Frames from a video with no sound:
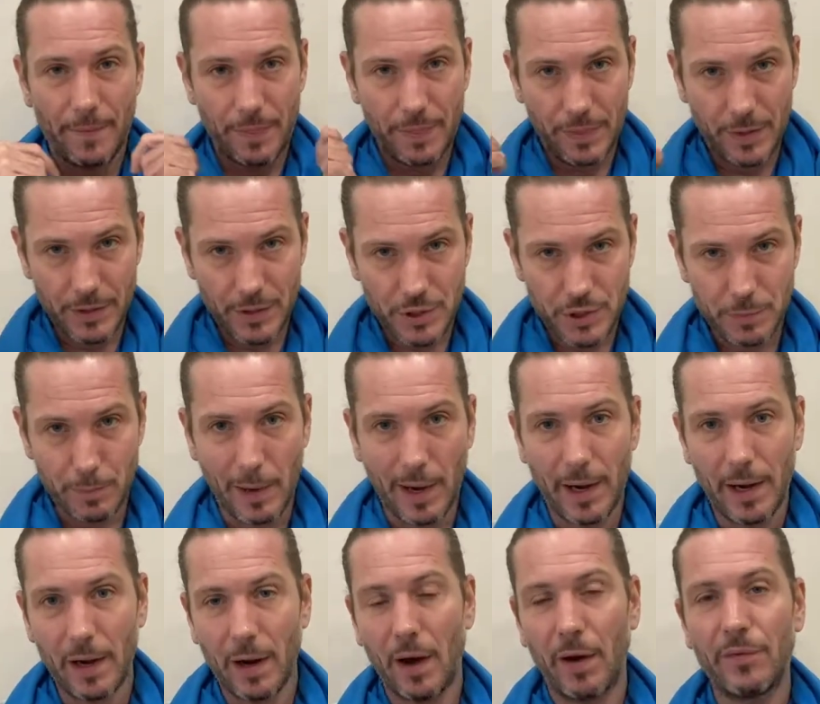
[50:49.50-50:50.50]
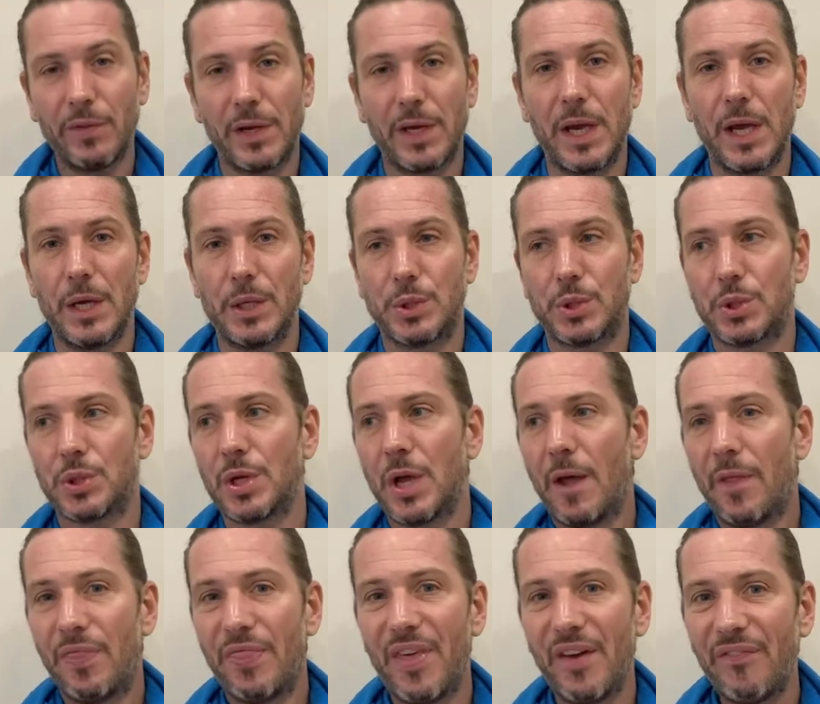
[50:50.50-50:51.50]
the smile of the kids.
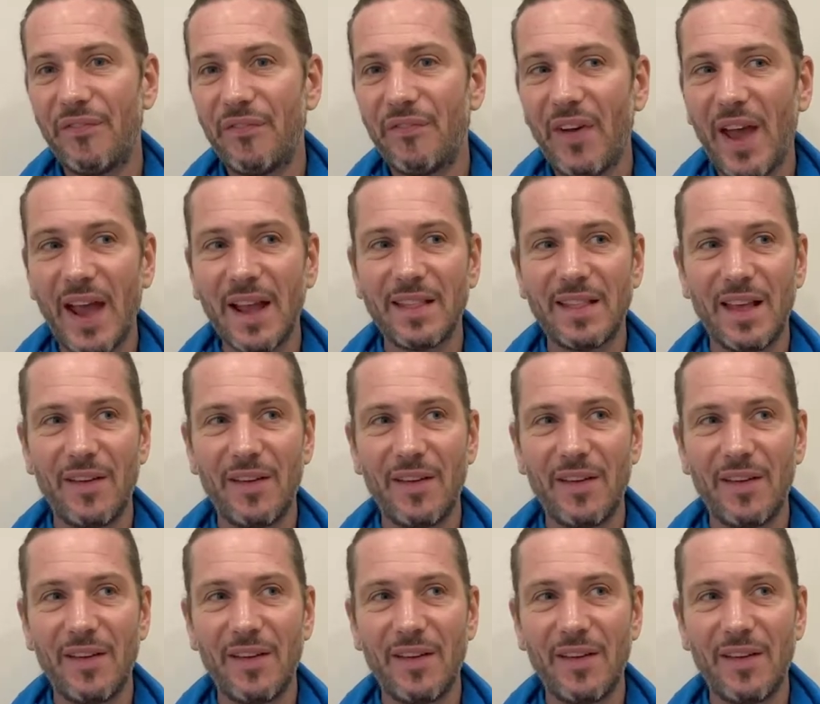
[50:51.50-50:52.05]
The fact